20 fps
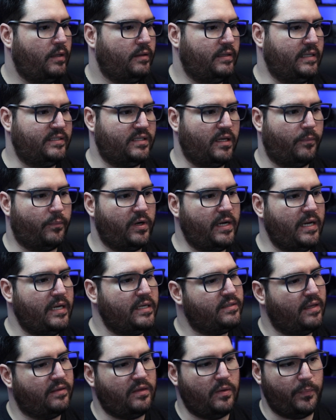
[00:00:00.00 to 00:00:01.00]
The summary
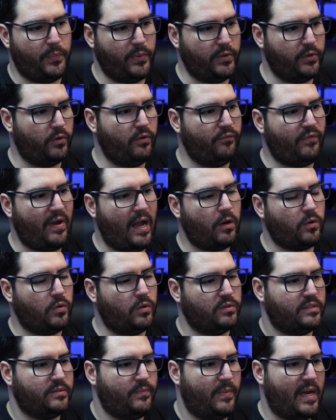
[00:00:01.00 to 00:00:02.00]
is that the Bureau of
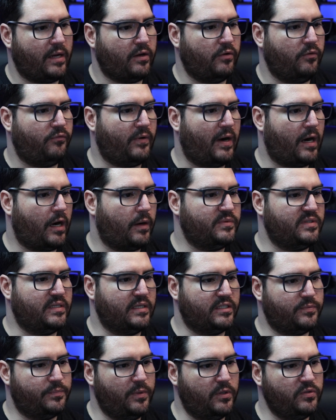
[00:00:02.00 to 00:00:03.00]
Alcohol, Tobacco, Firearms, and
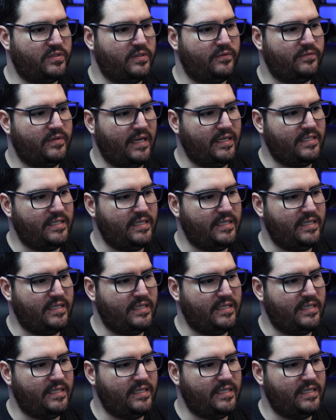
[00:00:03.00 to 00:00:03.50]
Explosives